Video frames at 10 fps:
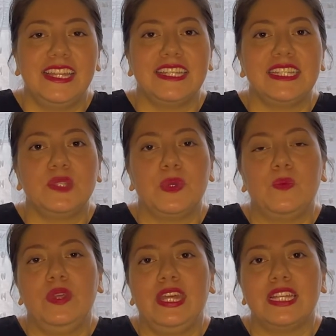This is
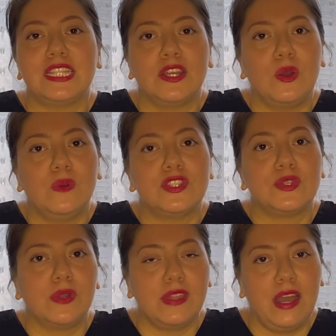when we get to go and
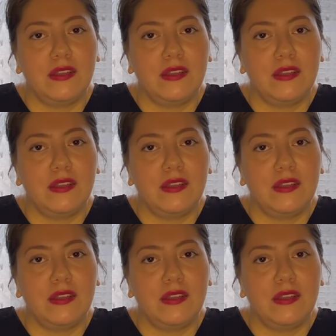tour the